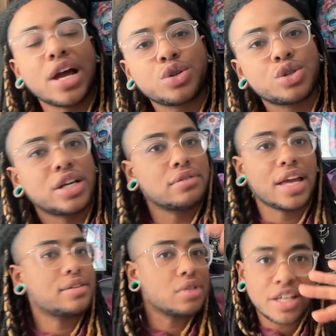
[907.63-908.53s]
fresh and
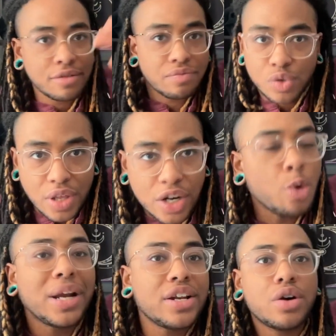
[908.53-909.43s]
like live so that
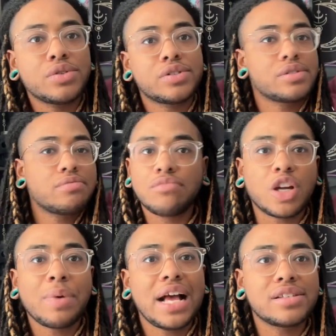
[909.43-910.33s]
nobody knows
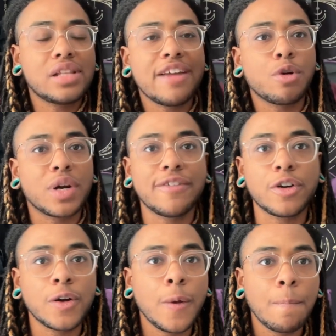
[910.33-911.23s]
their past life or
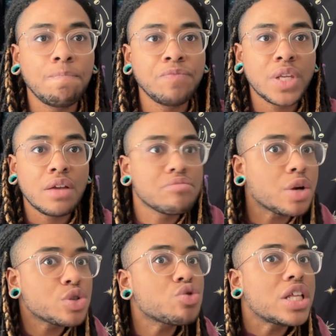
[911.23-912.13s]
whatever.
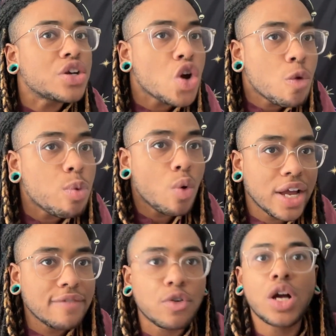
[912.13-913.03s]
There was really no
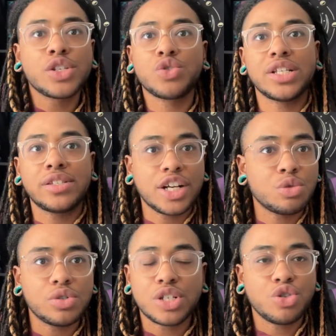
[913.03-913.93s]
point for us
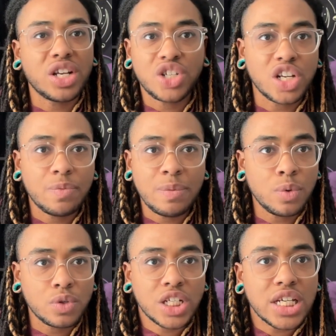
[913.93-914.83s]
transsexuals and transgender
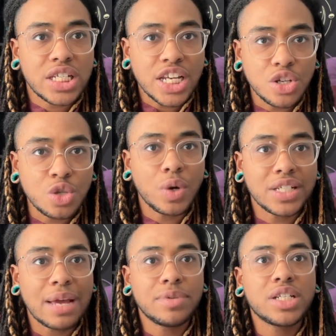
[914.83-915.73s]
people to continue to
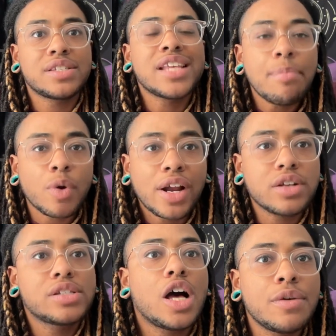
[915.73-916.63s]
attempt to separate
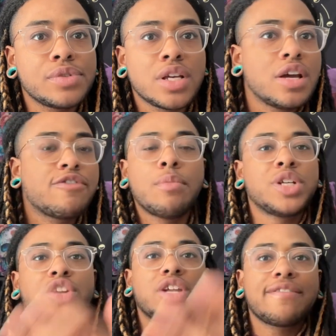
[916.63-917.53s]
ourselves from
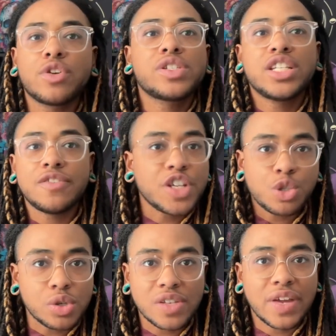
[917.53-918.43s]
gender diverse
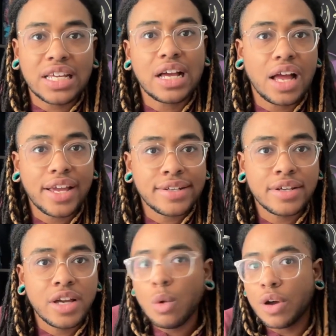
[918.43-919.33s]
individuals of any kind,
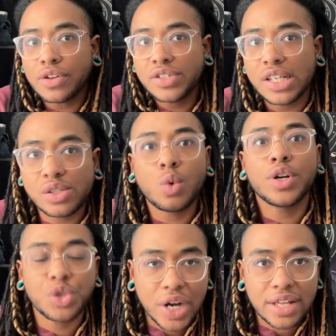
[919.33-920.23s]
whether cis
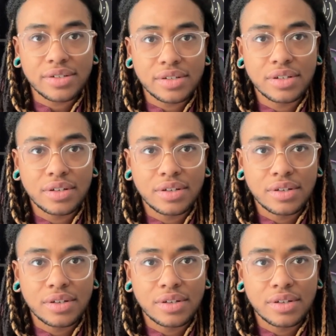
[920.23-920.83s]
or trans.